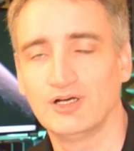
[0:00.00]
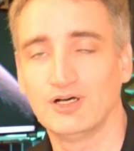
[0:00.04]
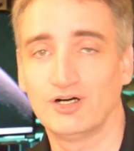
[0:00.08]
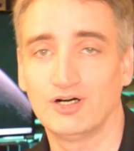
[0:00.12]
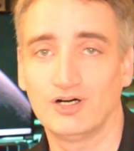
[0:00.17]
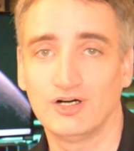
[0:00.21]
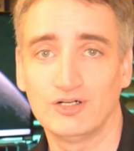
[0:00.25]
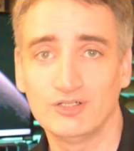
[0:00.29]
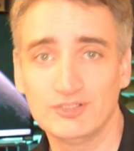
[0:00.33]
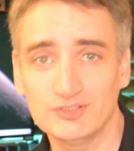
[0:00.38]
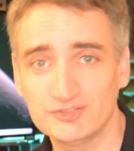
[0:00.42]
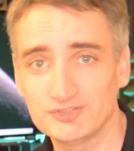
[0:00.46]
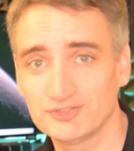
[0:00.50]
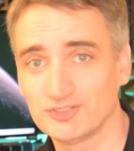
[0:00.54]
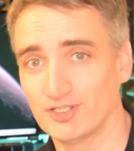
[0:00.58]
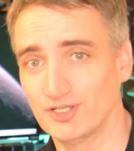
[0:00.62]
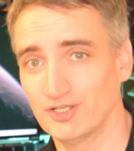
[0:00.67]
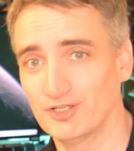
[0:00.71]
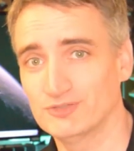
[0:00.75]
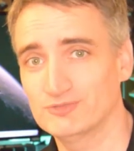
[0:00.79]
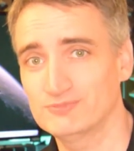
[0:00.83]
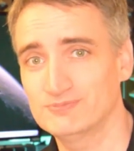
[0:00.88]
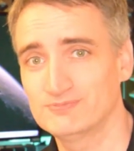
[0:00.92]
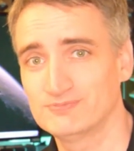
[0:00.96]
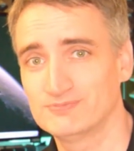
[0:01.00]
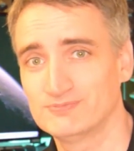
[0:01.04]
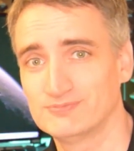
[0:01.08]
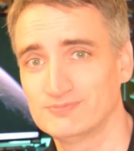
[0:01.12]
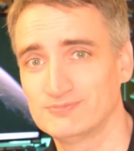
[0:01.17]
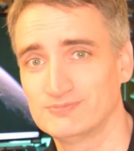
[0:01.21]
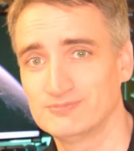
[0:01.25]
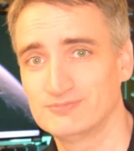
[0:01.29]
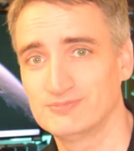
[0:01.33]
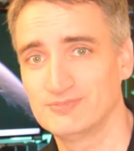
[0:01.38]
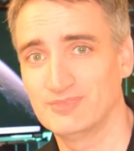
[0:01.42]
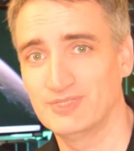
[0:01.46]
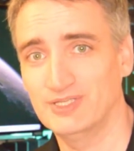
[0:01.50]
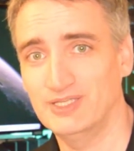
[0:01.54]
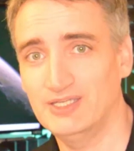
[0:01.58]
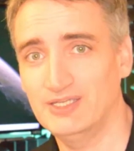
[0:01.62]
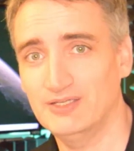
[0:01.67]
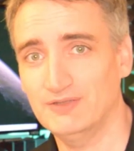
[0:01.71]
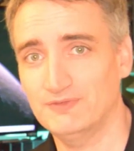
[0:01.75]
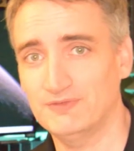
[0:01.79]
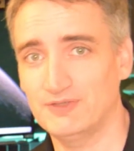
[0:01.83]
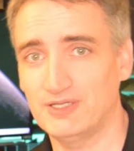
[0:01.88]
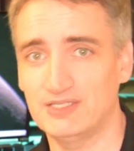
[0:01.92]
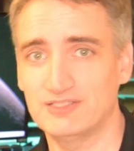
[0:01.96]
Also,
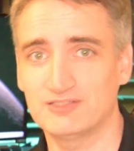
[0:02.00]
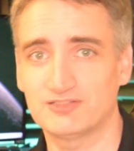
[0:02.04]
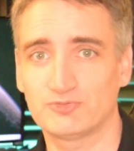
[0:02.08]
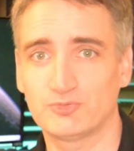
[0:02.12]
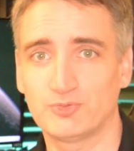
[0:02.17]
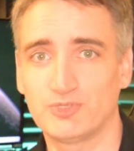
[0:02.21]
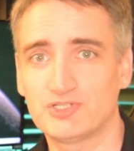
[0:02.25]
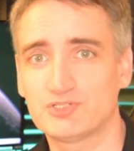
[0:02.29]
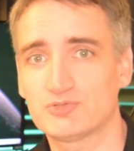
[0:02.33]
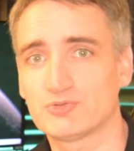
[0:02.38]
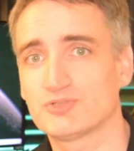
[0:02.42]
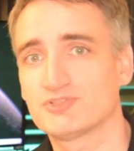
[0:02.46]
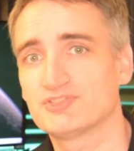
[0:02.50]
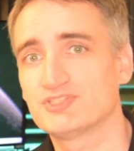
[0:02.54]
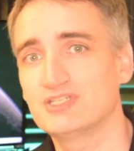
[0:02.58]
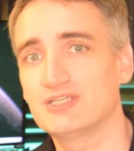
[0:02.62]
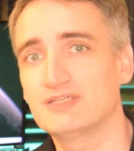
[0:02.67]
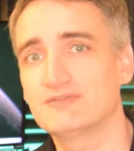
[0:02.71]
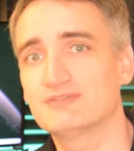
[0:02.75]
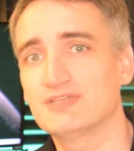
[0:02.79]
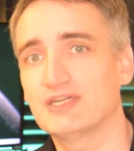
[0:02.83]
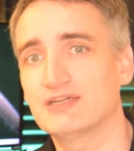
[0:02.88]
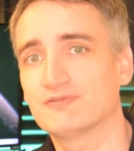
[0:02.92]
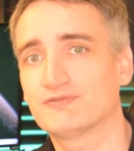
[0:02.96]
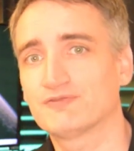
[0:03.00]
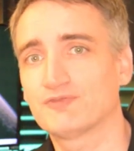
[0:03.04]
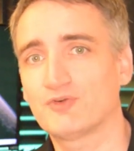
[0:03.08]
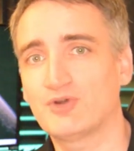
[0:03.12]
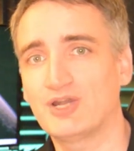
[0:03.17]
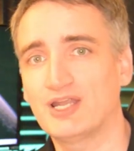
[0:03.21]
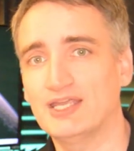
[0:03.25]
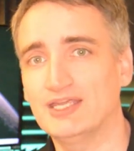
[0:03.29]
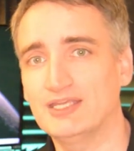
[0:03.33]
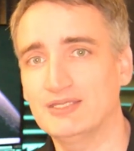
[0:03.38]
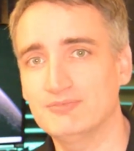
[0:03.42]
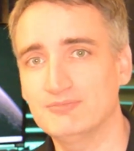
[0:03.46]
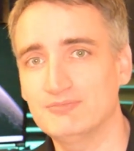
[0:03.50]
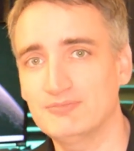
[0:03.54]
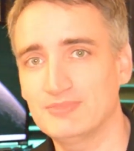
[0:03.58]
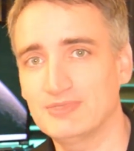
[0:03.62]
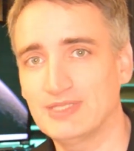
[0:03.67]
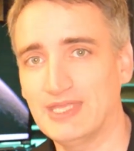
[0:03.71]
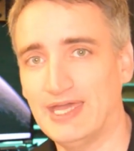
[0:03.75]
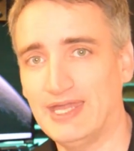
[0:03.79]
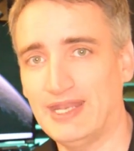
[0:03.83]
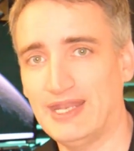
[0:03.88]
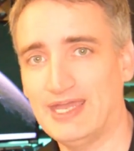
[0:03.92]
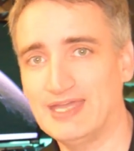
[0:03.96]
if a switch receives a frame
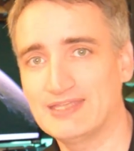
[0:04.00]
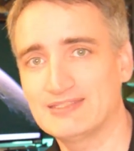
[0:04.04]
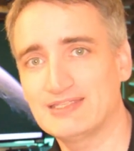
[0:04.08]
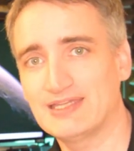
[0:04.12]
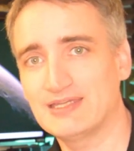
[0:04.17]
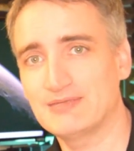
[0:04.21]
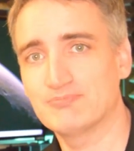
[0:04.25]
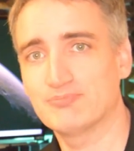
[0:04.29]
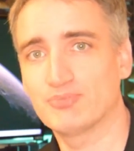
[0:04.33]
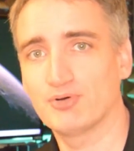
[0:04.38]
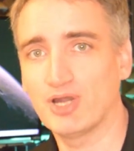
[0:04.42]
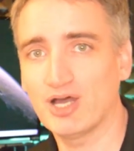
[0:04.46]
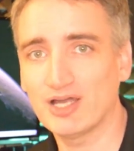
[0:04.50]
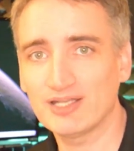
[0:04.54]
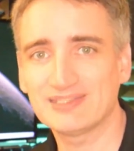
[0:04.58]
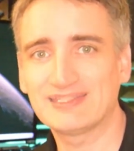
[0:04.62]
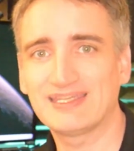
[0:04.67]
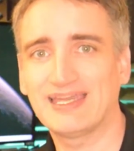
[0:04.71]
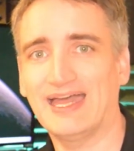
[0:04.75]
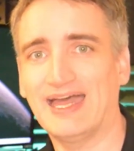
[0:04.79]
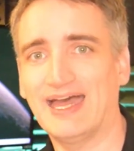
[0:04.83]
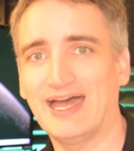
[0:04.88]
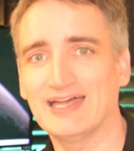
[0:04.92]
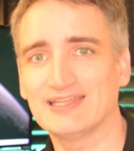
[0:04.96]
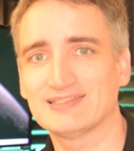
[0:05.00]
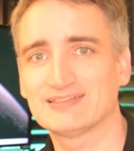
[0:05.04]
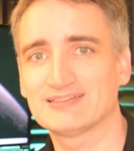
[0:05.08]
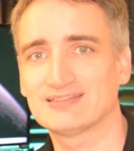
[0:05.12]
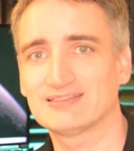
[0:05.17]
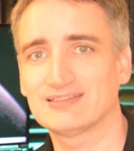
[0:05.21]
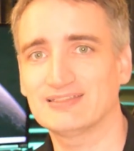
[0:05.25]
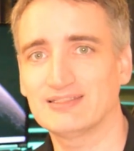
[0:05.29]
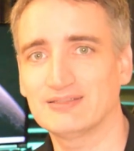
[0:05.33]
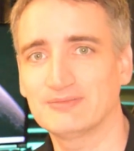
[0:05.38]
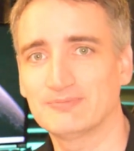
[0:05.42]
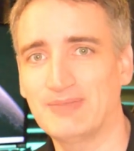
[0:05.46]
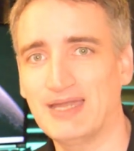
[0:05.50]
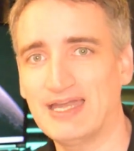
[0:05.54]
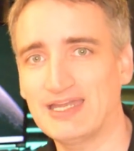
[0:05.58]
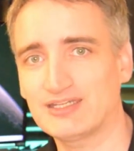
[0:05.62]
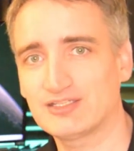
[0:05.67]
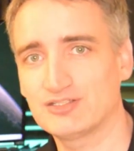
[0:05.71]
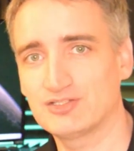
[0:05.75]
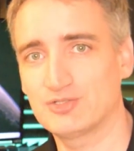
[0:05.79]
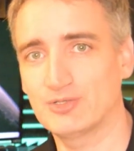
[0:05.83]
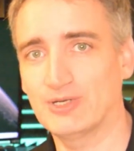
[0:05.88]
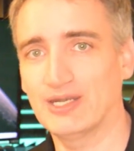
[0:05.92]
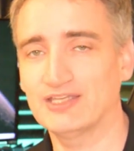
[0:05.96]
that has a broadcast MAC
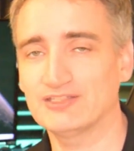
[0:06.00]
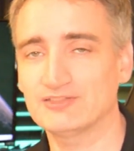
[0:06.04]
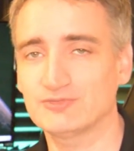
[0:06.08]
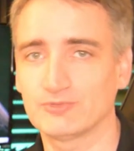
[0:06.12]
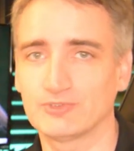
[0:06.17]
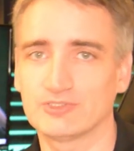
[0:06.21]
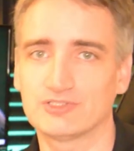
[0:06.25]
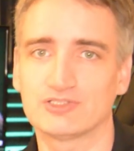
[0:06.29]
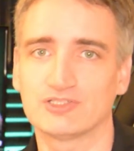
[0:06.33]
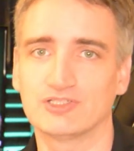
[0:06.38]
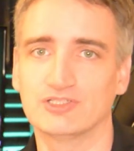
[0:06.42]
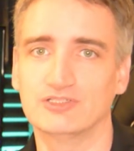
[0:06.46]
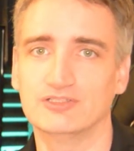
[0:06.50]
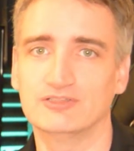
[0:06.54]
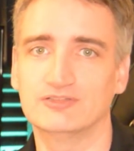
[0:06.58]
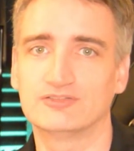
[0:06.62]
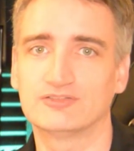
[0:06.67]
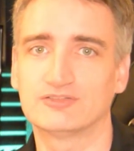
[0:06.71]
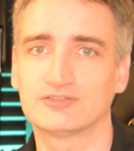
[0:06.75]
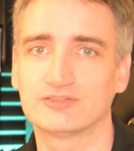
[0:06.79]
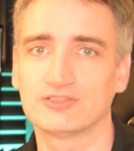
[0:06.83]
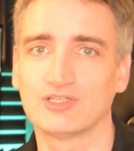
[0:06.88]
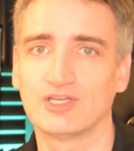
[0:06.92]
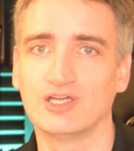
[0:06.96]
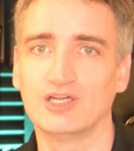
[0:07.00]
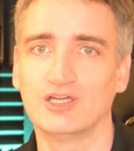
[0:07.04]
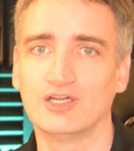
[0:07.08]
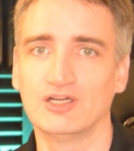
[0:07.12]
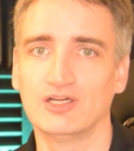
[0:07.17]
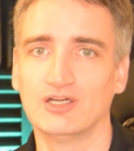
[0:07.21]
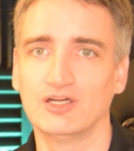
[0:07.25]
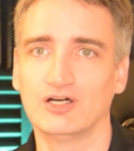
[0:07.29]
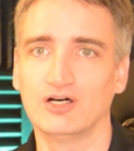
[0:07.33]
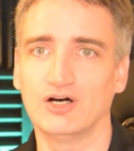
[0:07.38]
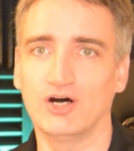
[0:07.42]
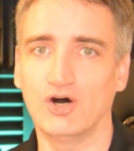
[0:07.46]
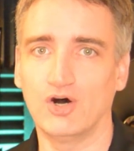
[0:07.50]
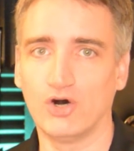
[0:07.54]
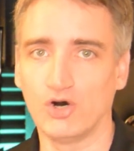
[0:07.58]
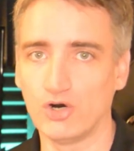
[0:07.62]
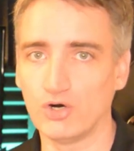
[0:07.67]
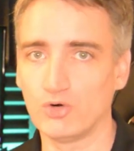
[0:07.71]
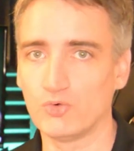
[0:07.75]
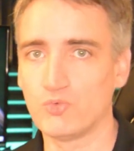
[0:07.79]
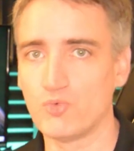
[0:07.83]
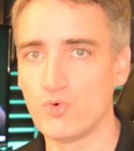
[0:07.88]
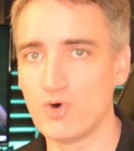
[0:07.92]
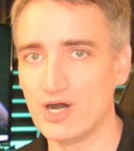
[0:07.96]
address, which is
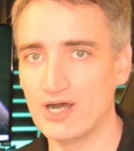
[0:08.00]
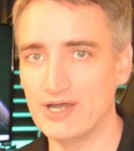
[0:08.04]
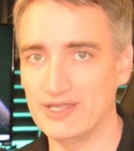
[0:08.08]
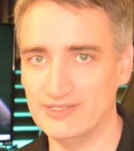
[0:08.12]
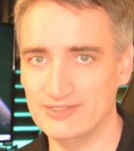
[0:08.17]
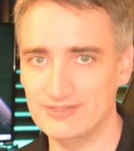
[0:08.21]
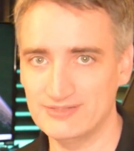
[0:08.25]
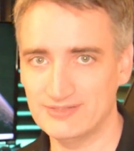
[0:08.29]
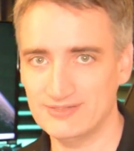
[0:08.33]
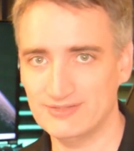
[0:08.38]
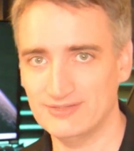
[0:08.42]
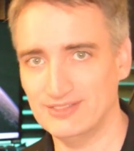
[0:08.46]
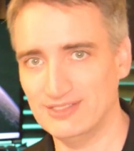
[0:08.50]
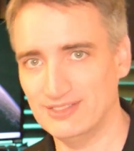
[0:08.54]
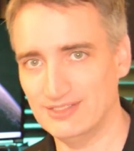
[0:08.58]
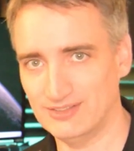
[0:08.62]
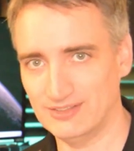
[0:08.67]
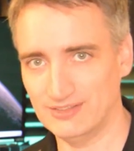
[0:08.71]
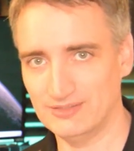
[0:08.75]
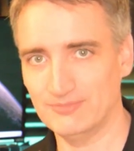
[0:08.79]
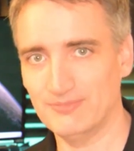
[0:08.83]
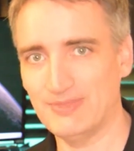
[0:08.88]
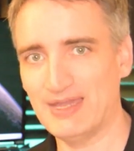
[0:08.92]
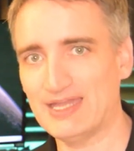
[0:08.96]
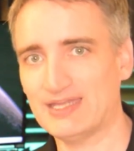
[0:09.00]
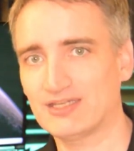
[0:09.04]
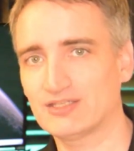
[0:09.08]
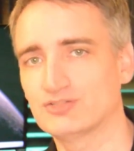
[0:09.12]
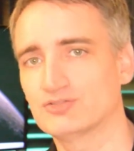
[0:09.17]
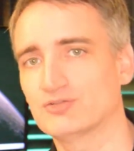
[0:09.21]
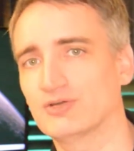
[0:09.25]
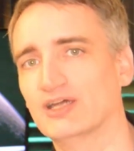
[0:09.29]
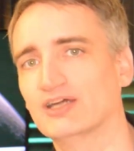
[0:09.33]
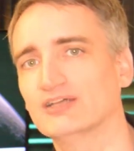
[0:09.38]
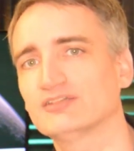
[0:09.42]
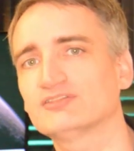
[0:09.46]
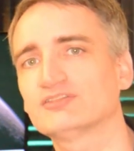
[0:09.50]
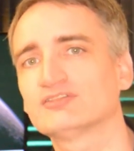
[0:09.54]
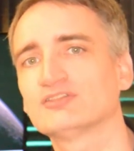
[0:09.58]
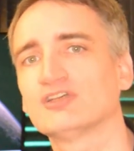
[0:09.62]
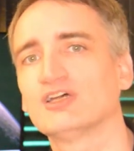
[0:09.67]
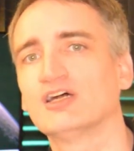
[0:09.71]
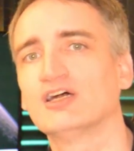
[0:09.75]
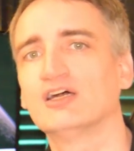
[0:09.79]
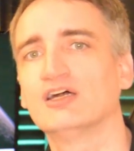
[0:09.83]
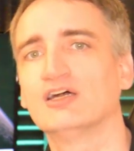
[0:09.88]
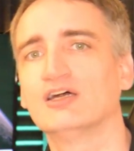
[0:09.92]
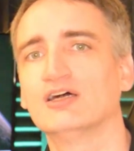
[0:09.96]
all ones in the MAC address,
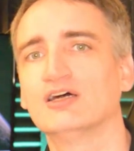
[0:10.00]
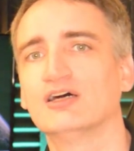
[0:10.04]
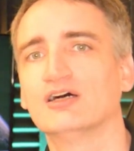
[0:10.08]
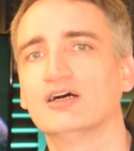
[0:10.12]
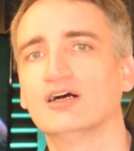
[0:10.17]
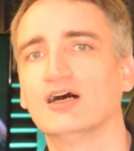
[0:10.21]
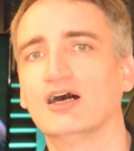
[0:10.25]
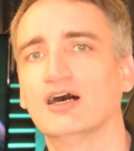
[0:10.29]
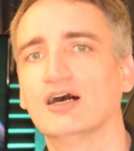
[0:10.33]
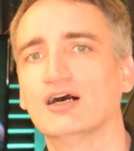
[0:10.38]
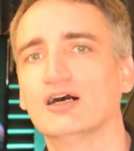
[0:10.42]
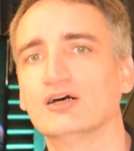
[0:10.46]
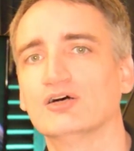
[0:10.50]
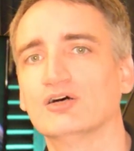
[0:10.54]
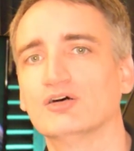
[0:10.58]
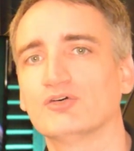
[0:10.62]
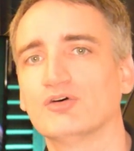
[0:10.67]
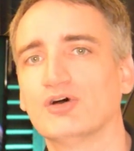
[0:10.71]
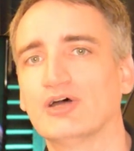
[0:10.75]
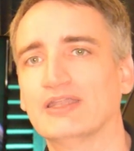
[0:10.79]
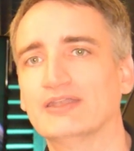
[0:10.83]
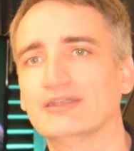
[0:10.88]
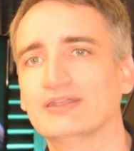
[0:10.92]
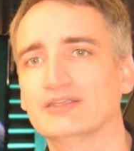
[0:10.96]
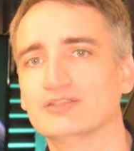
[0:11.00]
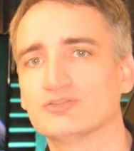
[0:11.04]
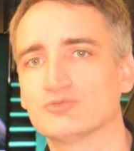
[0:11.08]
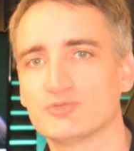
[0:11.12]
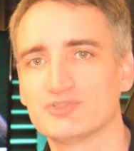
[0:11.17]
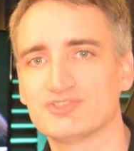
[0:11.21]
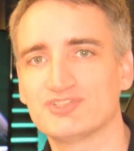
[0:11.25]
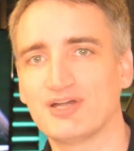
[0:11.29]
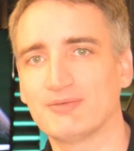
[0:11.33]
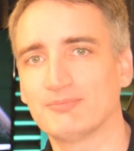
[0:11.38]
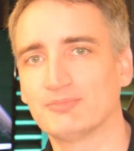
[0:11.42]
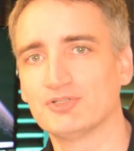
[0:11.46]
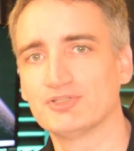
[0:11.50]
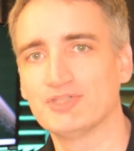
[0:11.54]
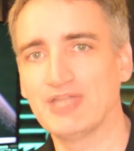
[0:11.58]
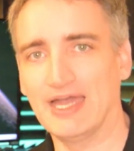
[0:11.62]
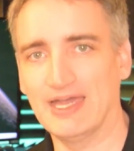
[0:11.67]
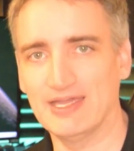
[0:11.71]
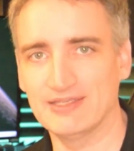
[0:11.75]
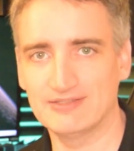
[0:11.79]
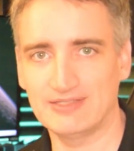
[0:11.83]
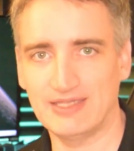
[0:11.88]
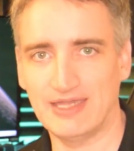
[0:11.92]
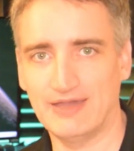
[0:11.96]
and is resembled
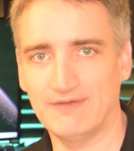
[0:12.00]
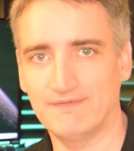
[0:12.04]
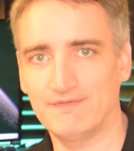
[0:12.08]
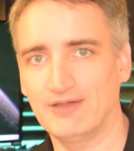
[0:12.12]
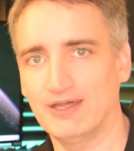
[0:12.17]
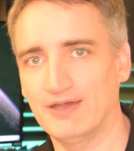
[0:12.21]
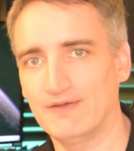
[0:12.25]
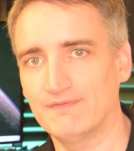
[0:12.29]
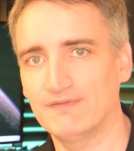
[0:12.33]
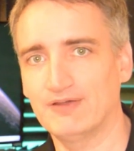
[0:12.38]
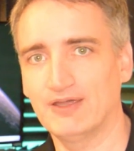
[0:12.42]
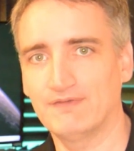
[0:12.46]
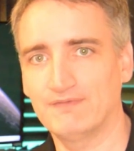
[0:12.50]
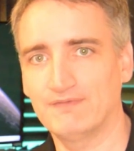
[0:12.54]
as FF,